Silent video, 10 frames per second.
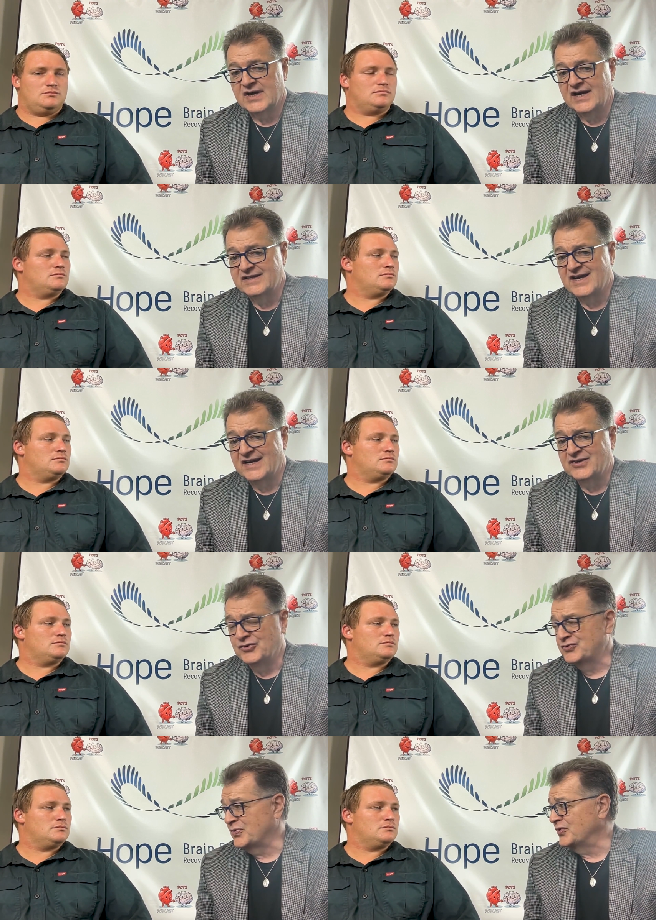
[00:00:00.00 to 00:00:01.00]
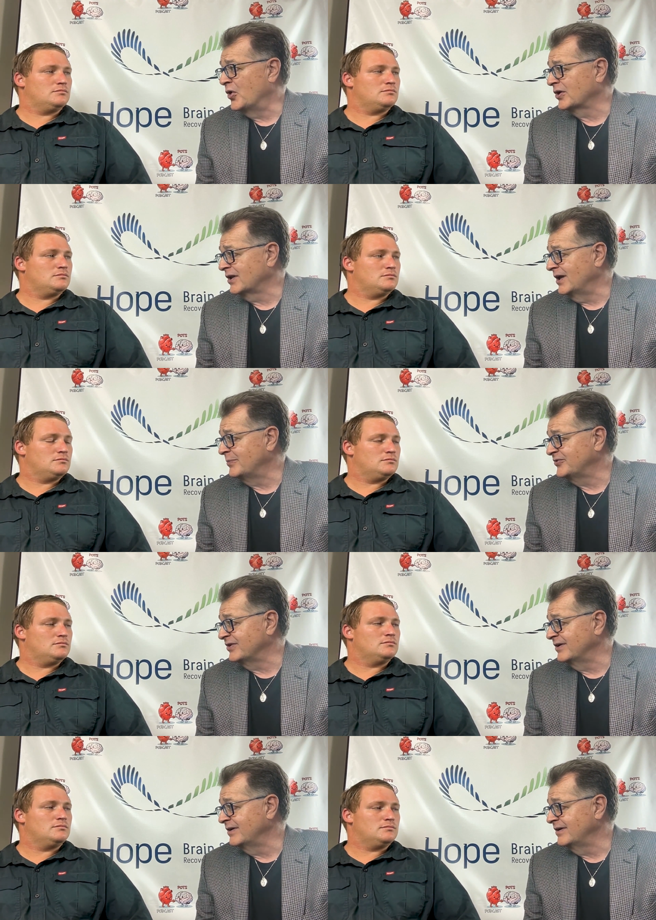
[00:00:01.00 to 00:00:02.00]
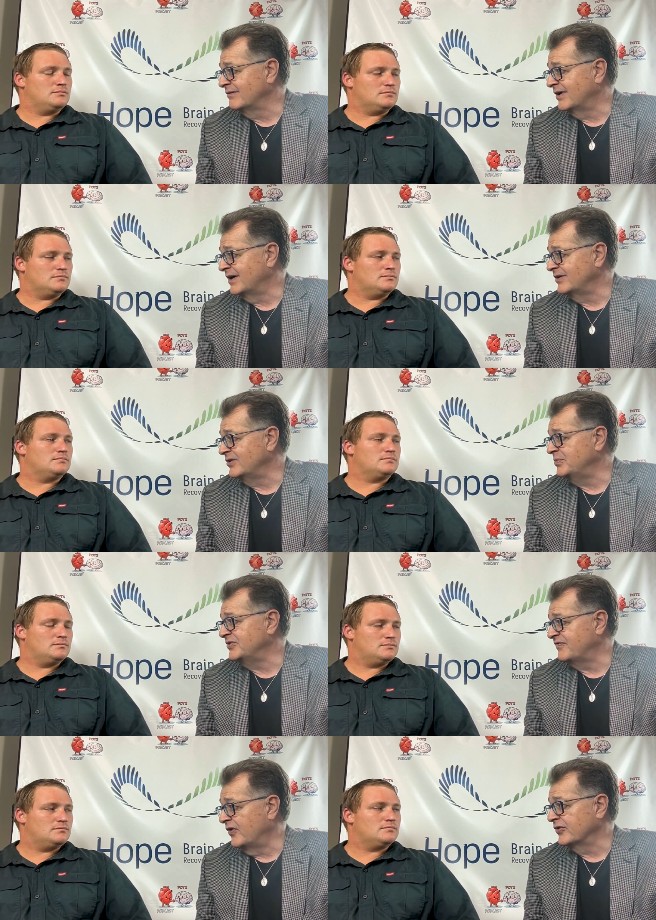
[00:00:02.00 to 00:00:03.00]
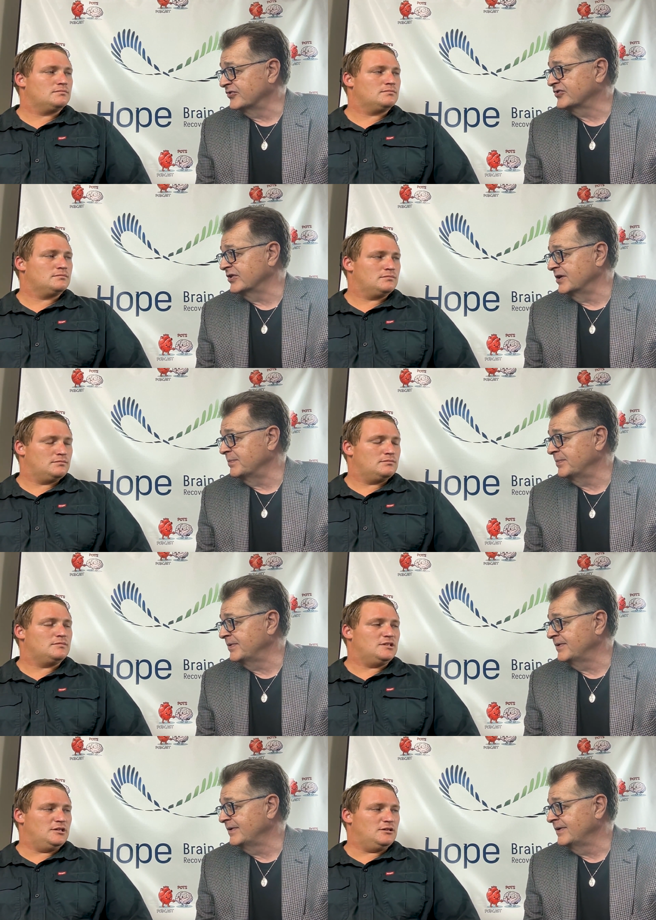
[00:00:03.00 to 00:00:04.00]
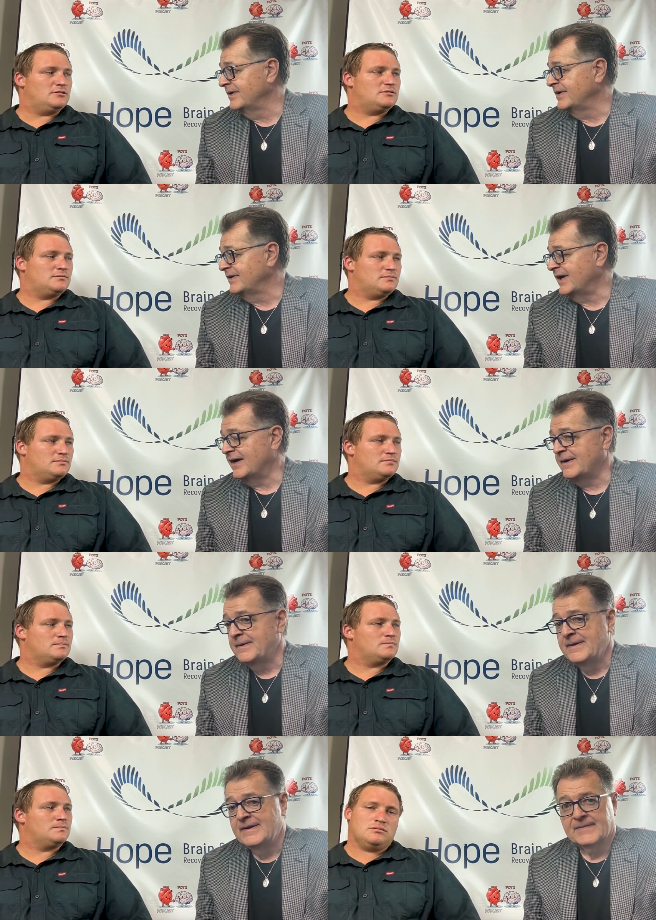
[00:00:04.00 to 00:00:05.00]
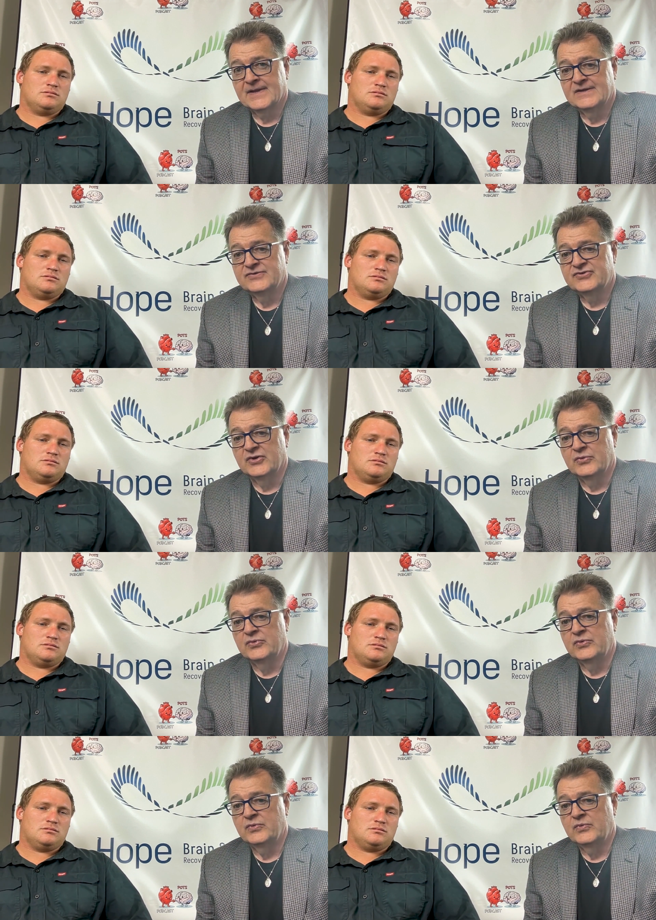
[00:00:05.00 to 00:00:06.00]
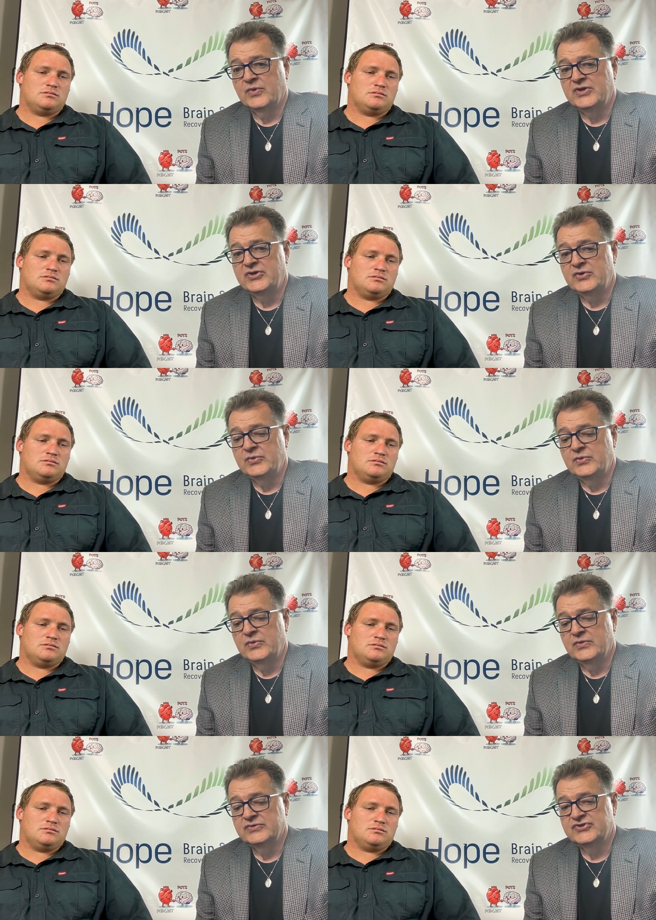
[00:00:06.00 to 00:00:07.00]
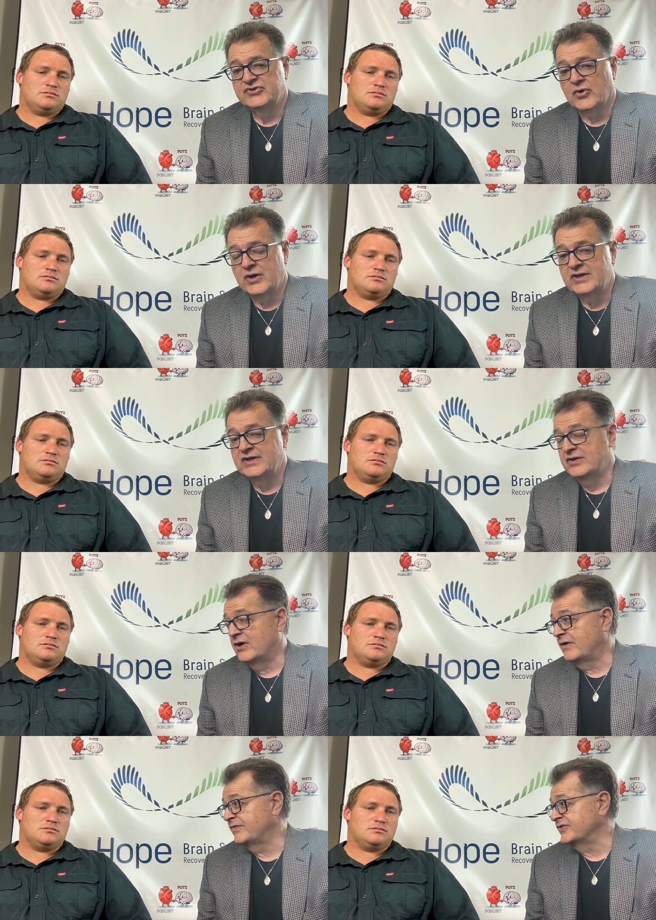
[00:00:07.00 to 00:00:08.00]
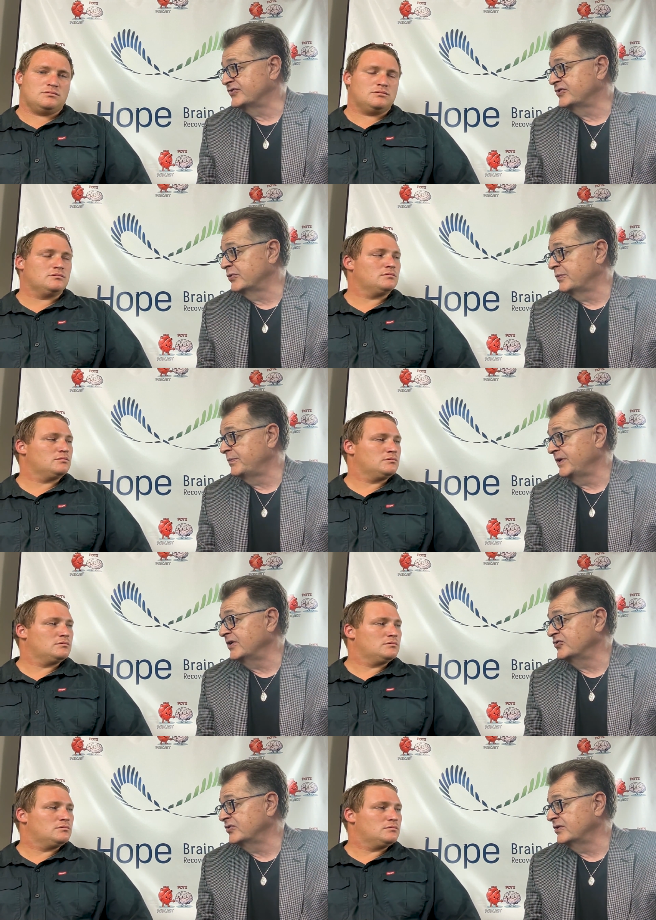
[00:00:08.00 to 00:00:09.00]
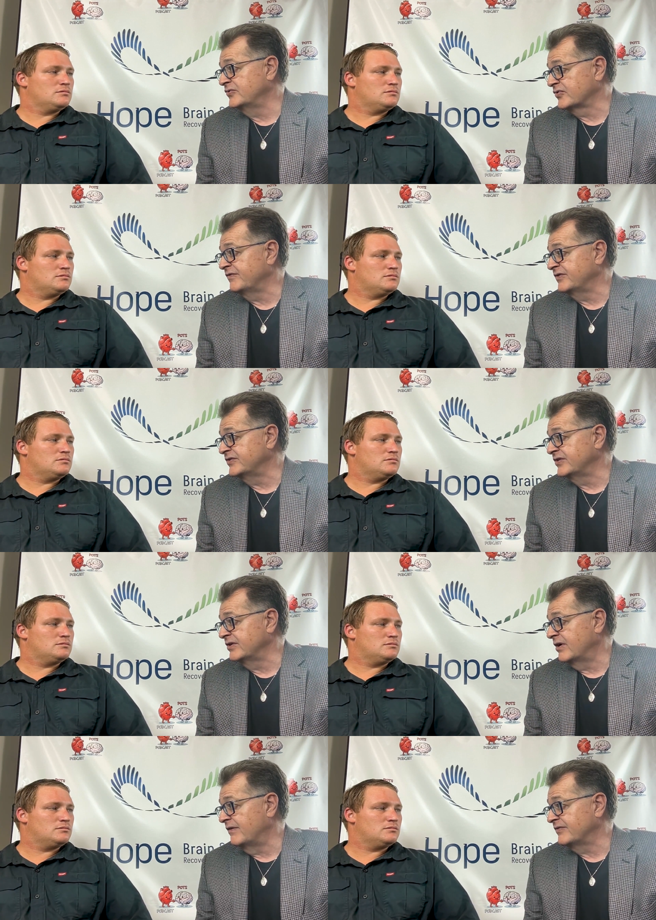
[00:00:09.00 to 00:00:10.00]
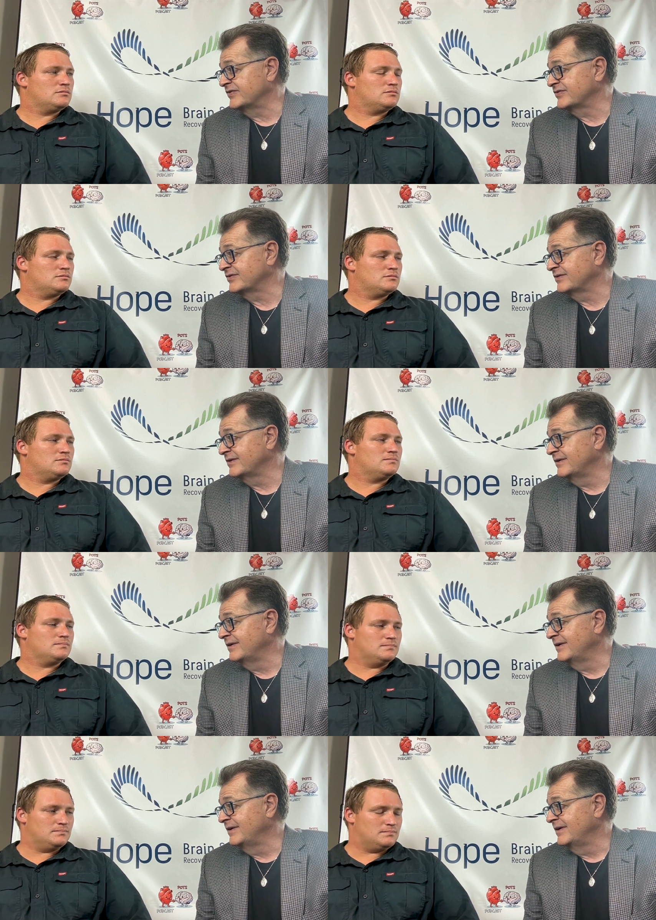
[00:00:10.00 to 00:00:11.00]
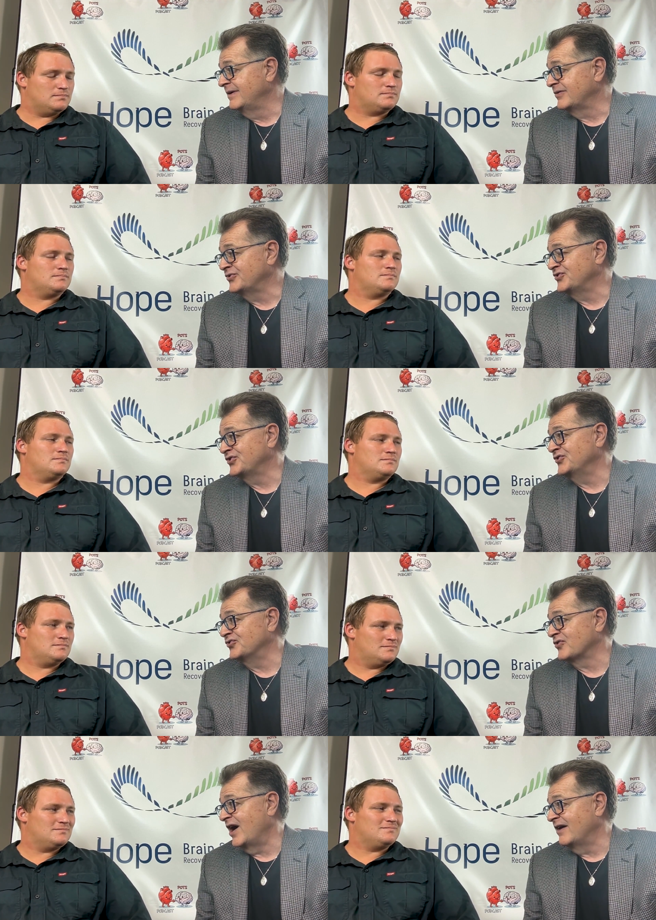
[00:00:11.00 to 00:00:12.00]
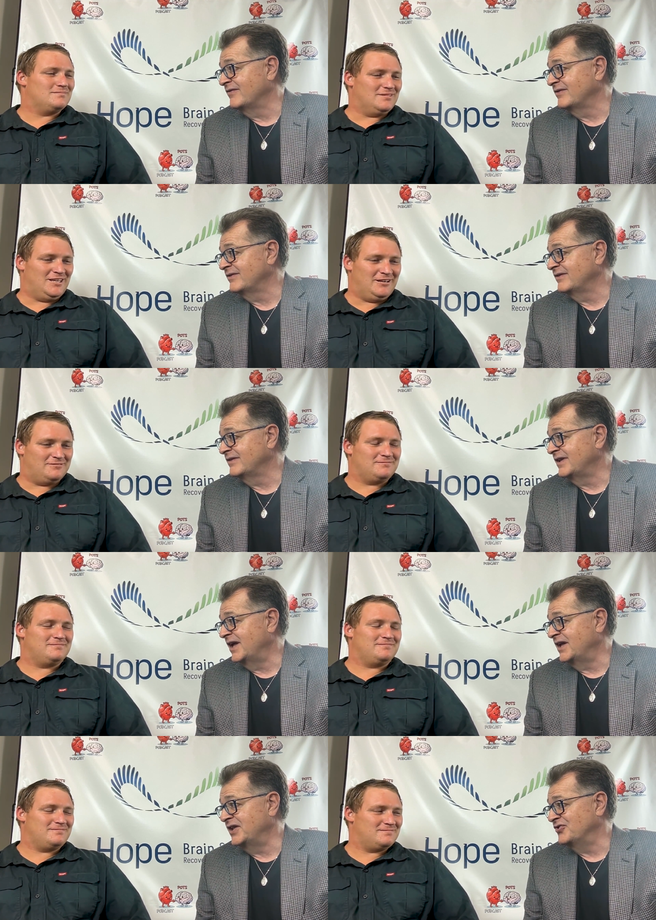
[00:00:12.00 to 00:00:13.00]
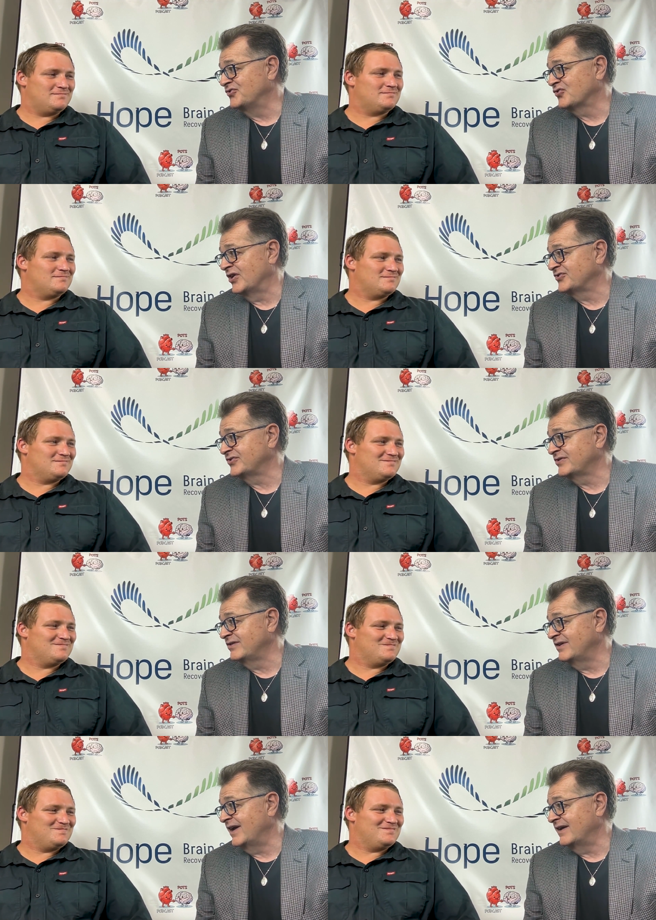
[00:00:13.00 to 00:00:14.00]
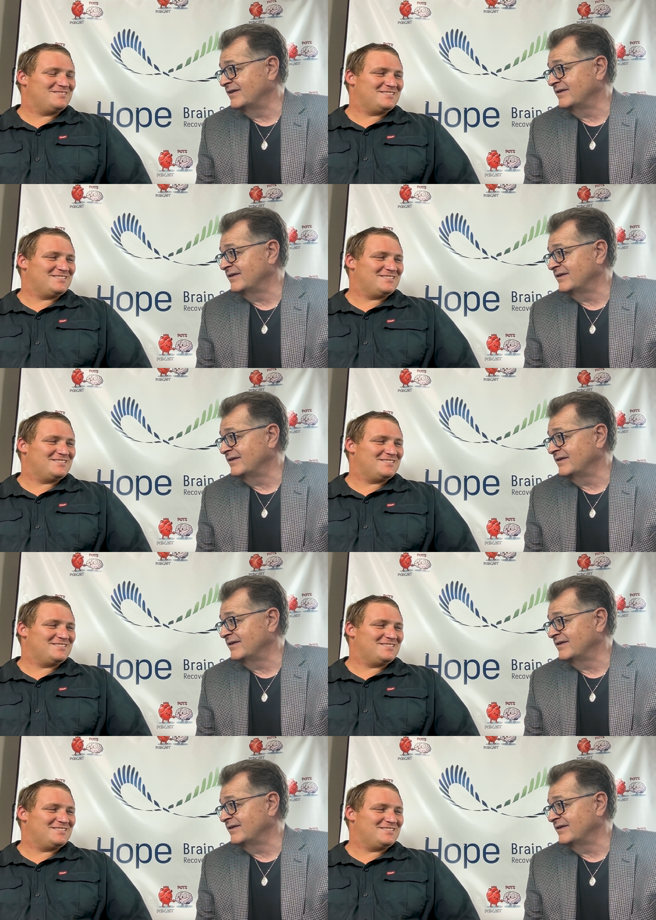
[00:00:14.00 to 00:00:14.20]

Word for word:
Speaker 1: kind of diagnosed with narcolepsy, right? You'd be falling asleep. Yes. Yeah. So when you started in the office, you're being driven to the office mm-hmm. because you couldn't drive. Yeah. They didn't trust that